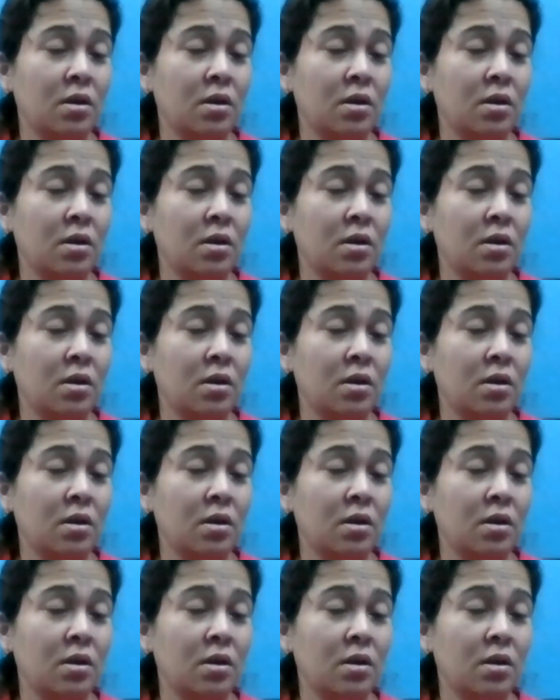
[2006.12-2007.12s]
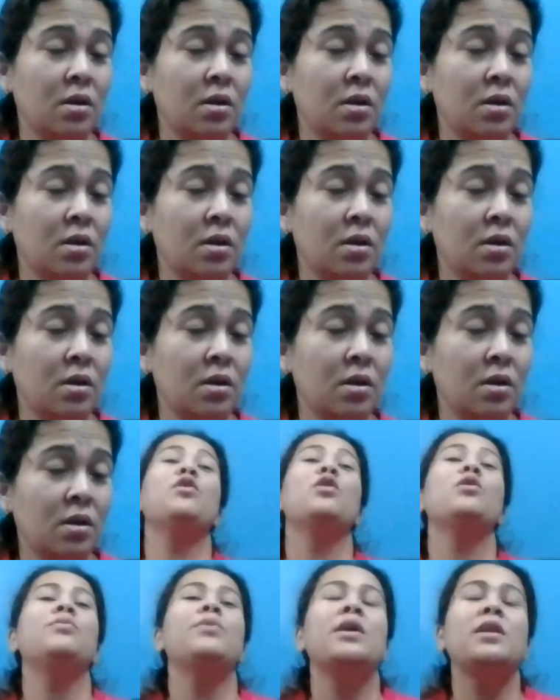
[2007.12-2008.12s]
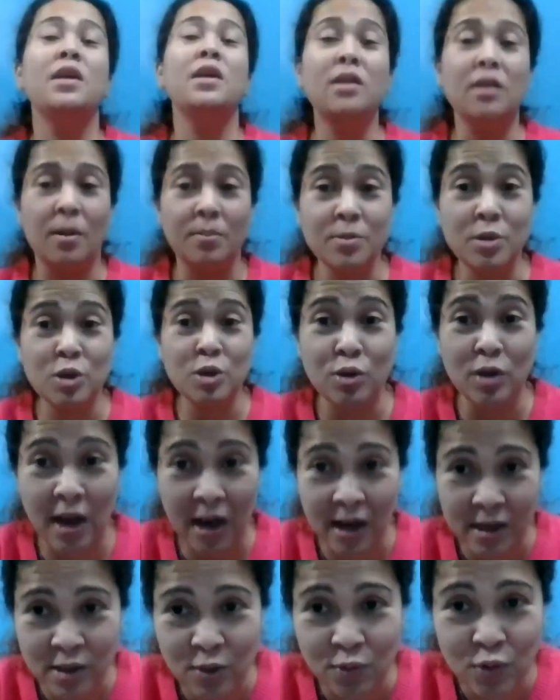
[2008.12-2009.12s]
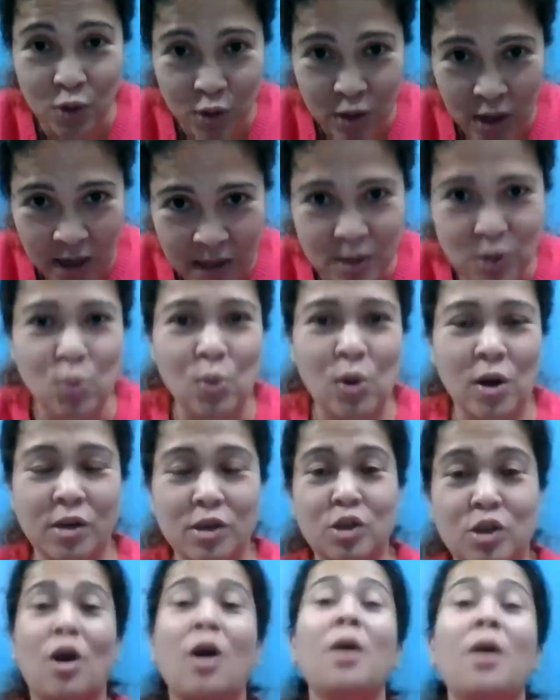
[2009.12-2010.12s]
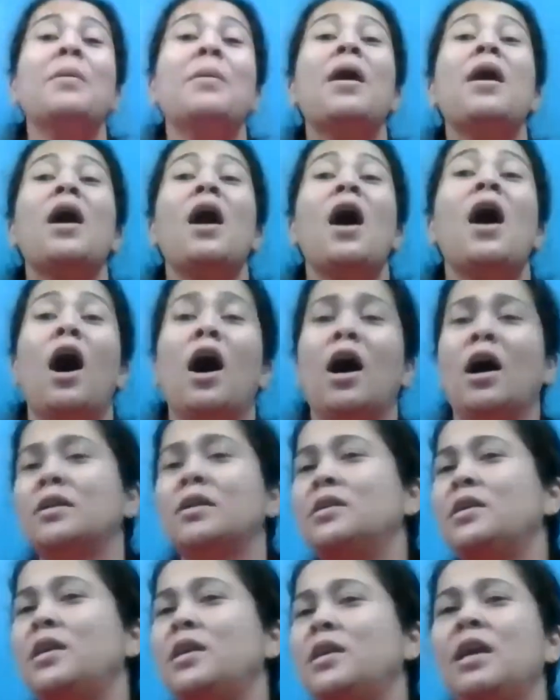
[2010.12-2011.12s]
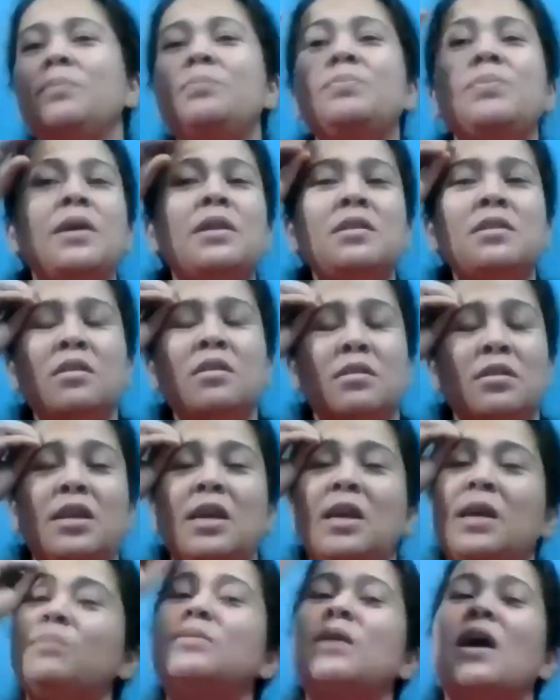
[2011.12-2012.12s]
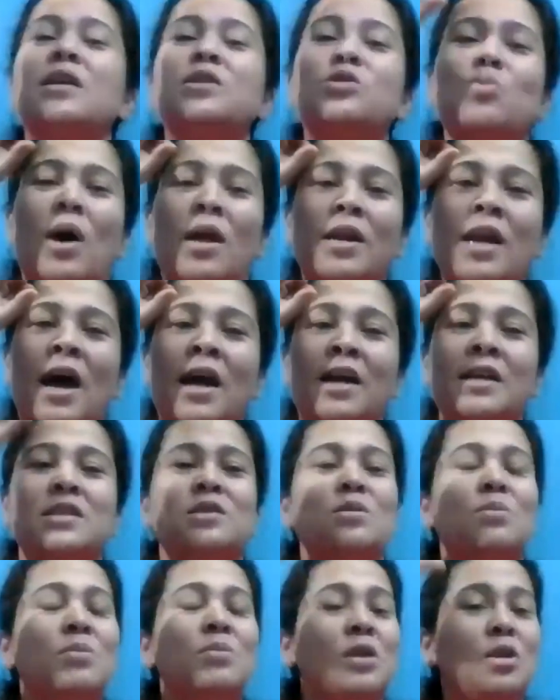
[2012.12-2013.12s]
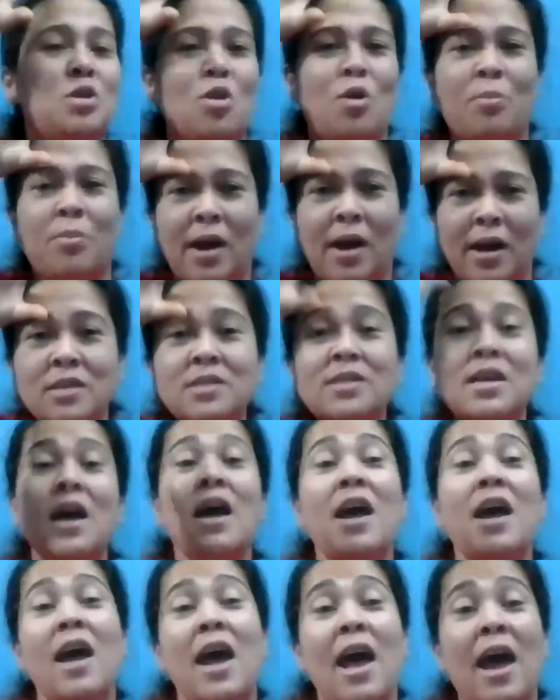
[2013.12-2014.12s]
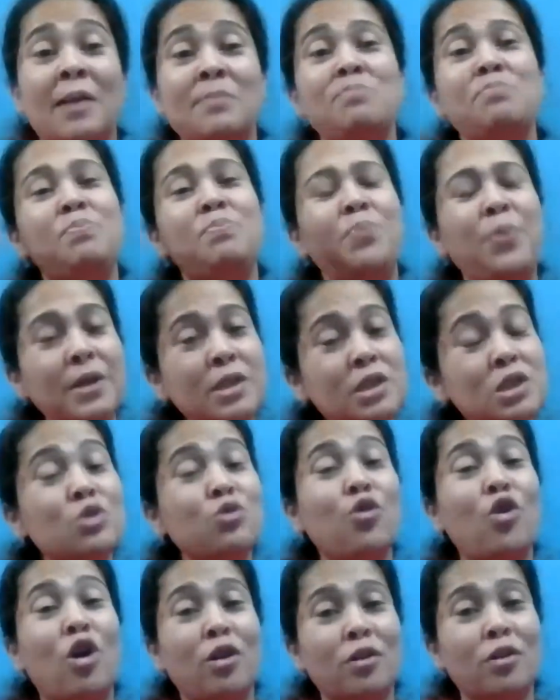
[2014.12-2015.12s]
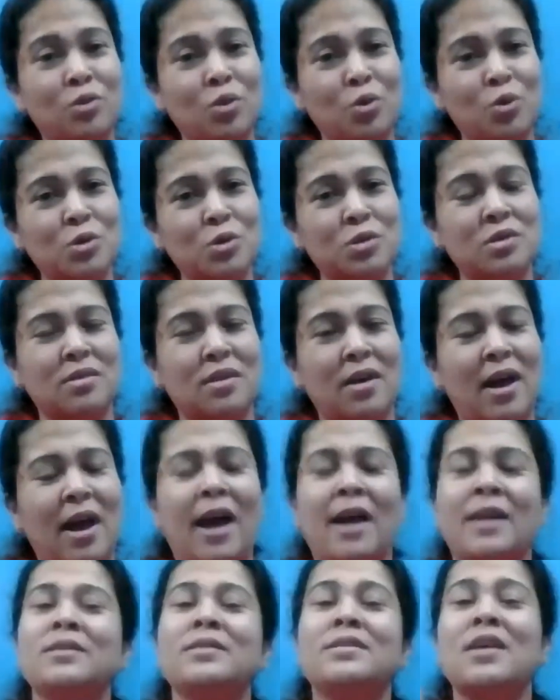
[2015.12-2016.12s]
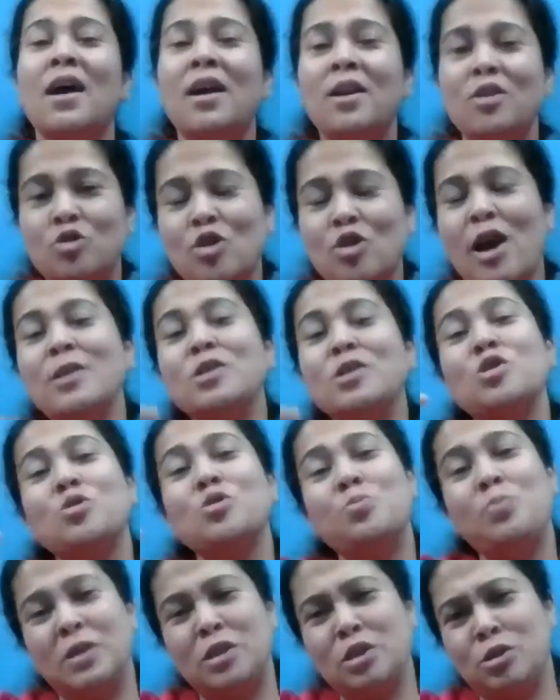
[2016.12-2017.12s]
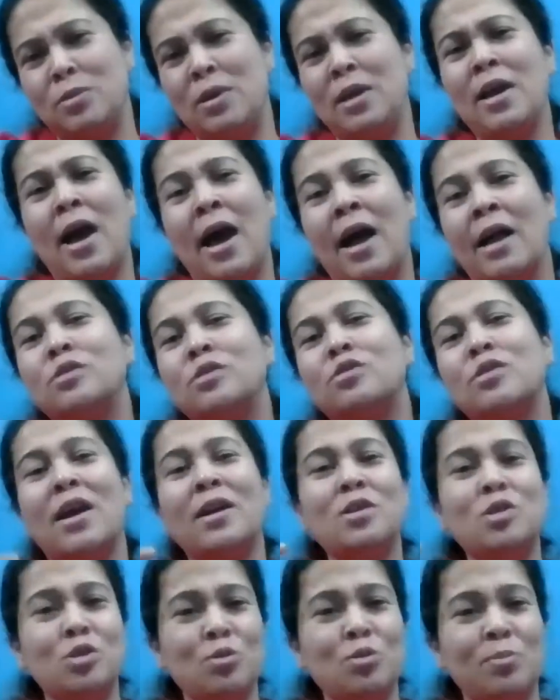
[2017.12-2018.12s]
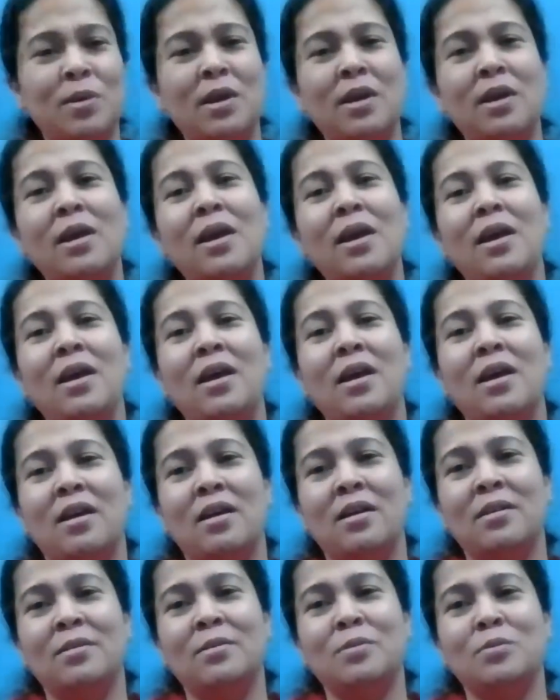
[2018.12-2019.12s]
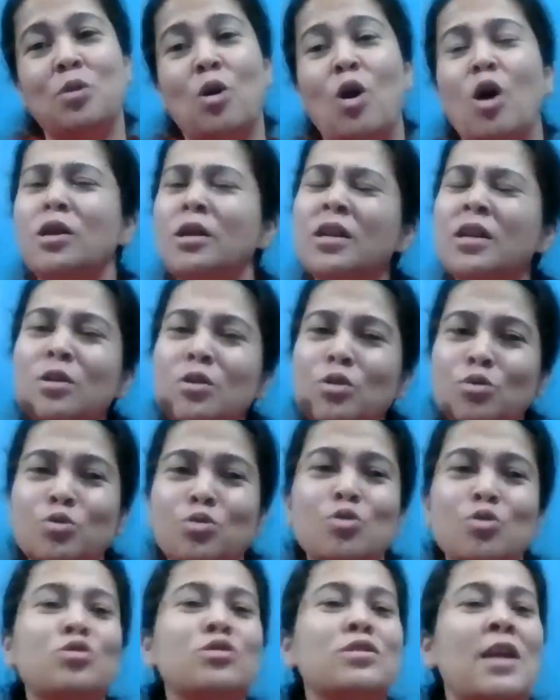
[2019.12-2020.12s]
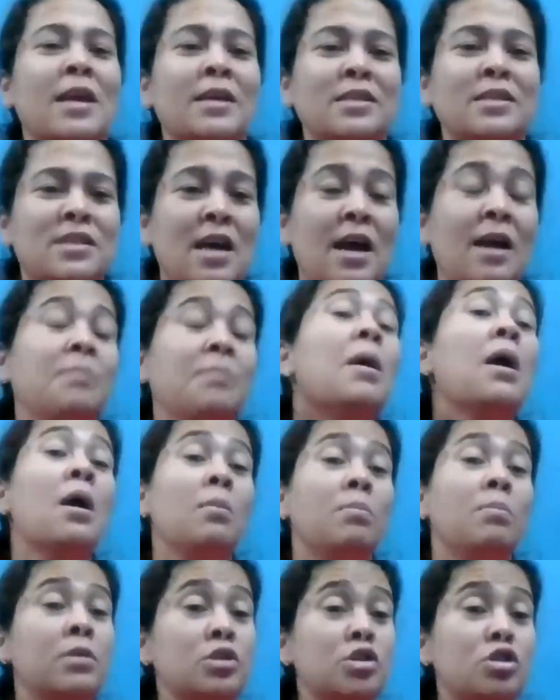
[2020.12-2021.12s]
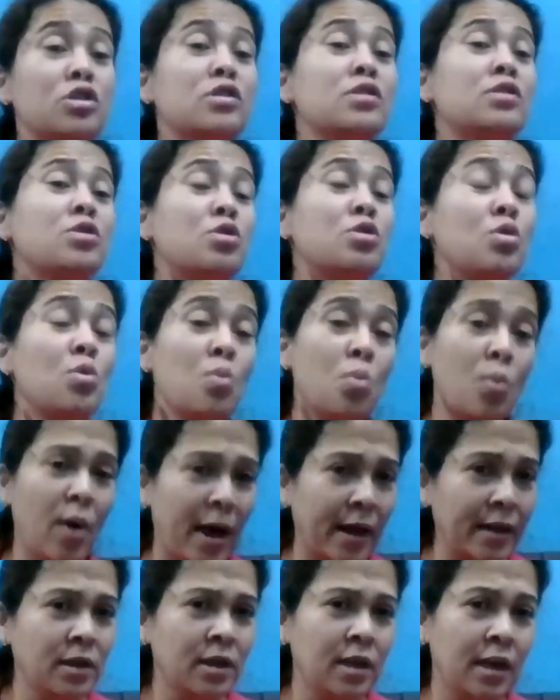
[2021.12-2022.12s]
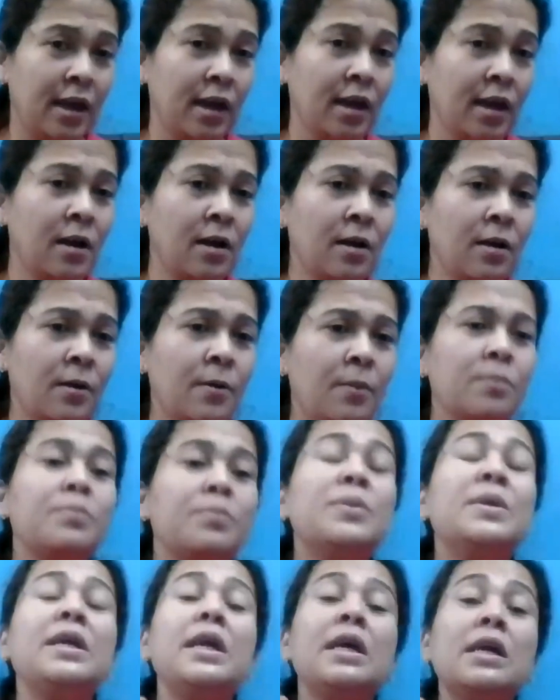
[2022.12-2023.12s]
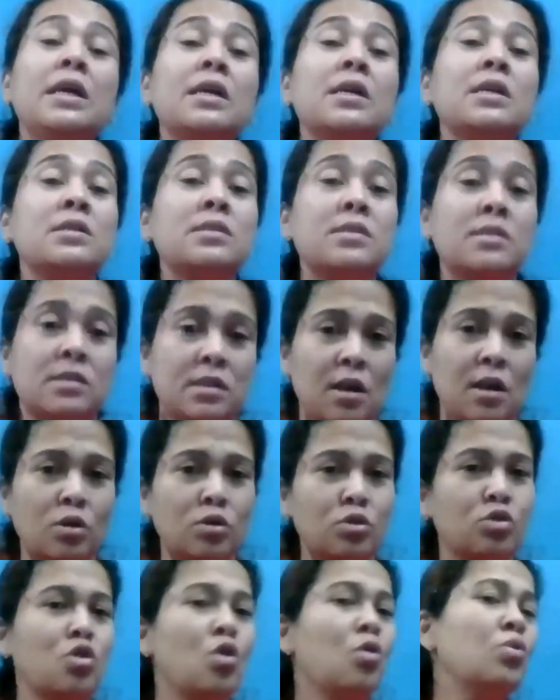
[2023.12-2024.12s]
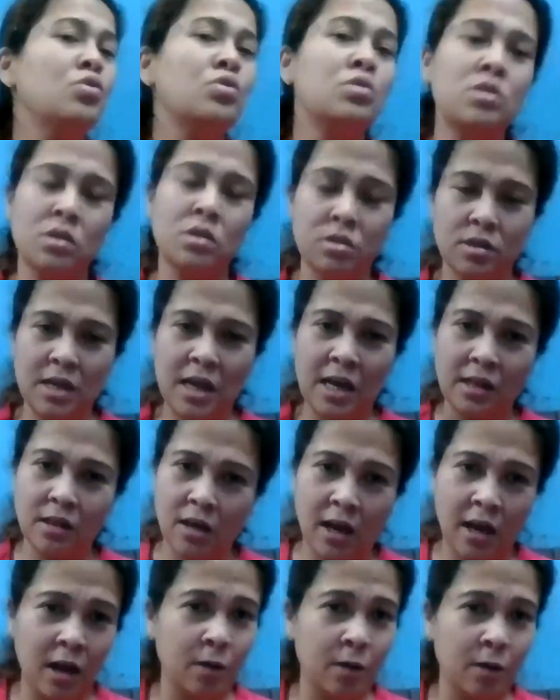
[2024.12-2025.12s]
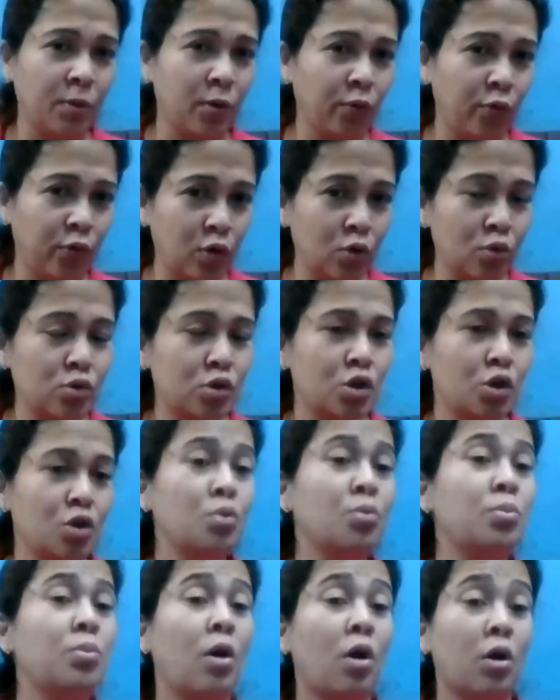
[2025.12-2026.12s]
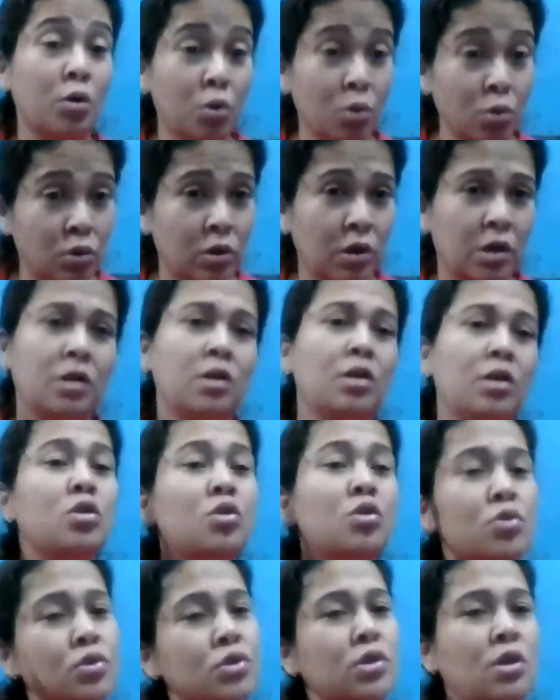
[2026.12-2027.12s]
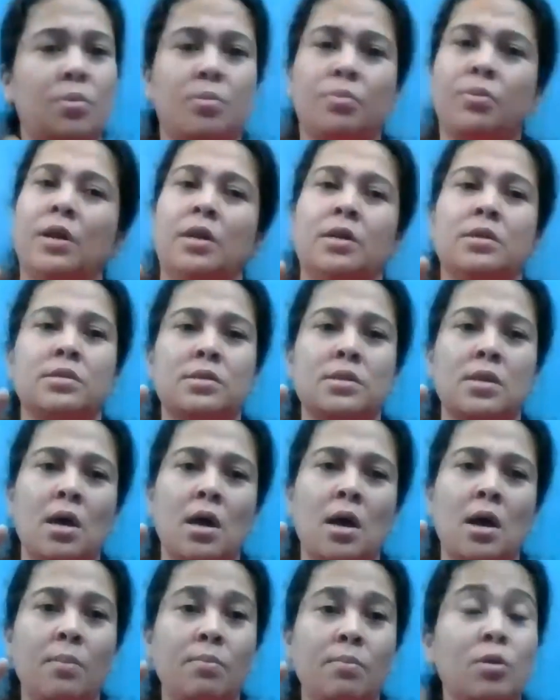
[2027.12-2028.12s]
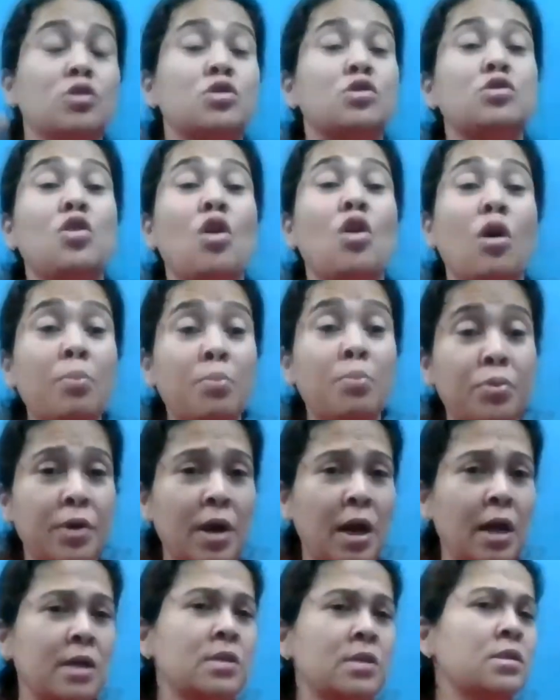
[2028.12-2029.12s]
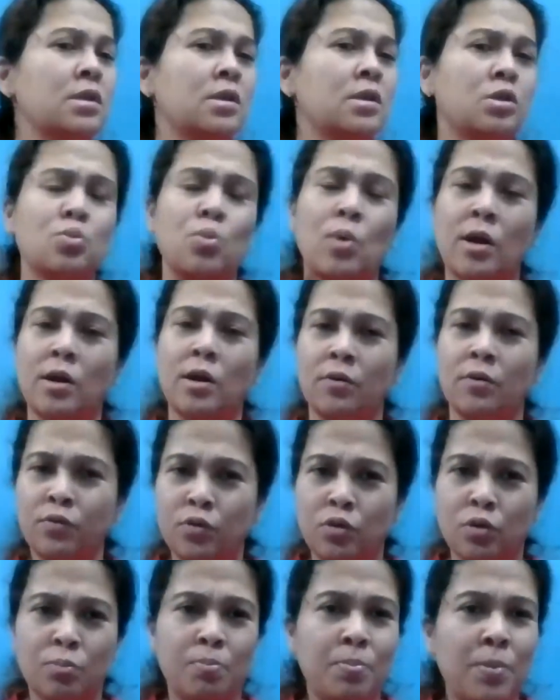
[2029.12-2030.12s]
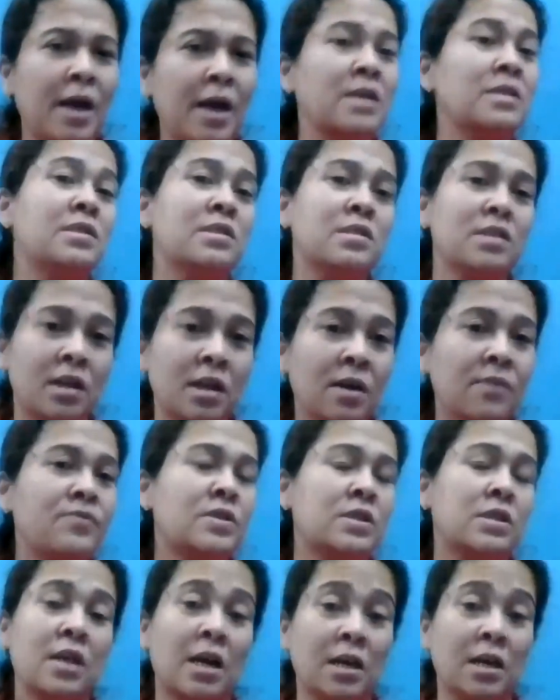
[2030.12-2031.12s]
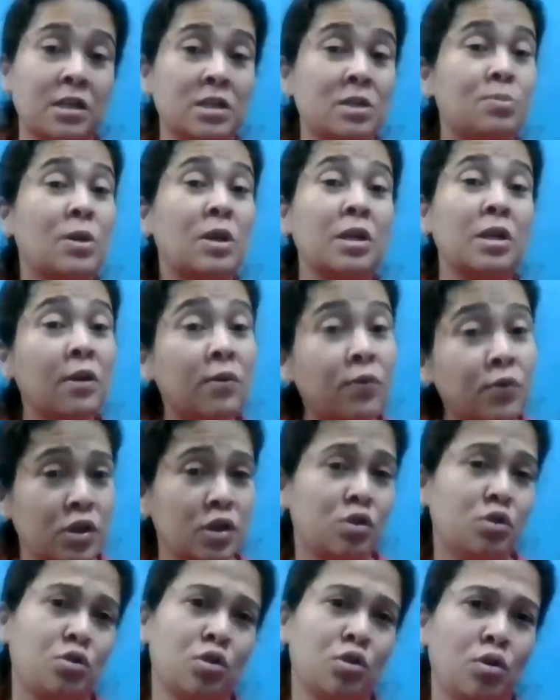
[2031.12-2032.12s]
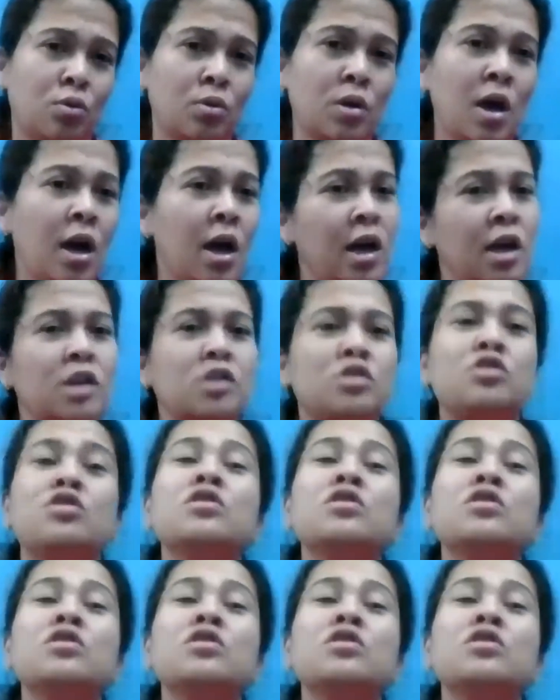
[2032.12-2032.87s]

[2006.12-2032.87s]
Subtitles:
all right so with this we have already come to the end of today's workshop keep that one item in your mind and pitch for those and try to pitch me I'll try to be a little rude next time, but just do one thing. Please don't take the help of YouTube or Google. Use your brains because your brains is one of the best gifts that has been gifted to you. It's